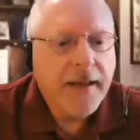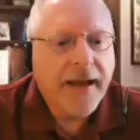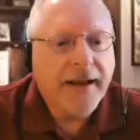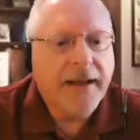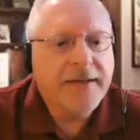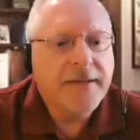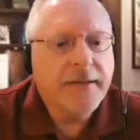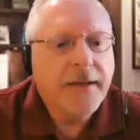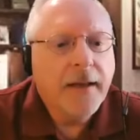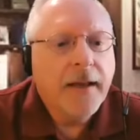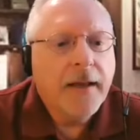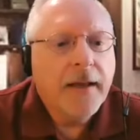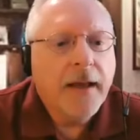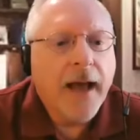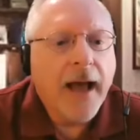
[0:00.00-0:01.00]
And I said,
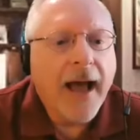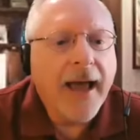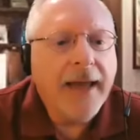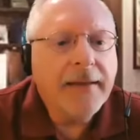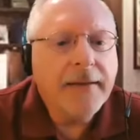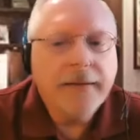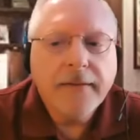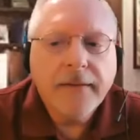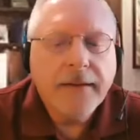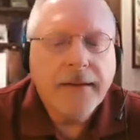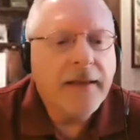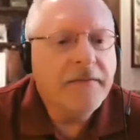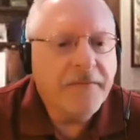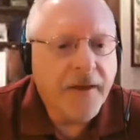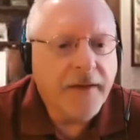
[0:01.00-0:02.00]
I
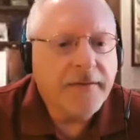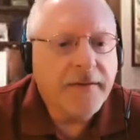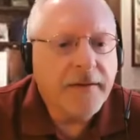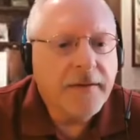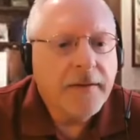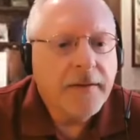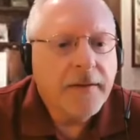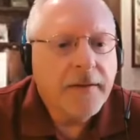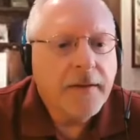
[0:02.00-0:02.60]
invented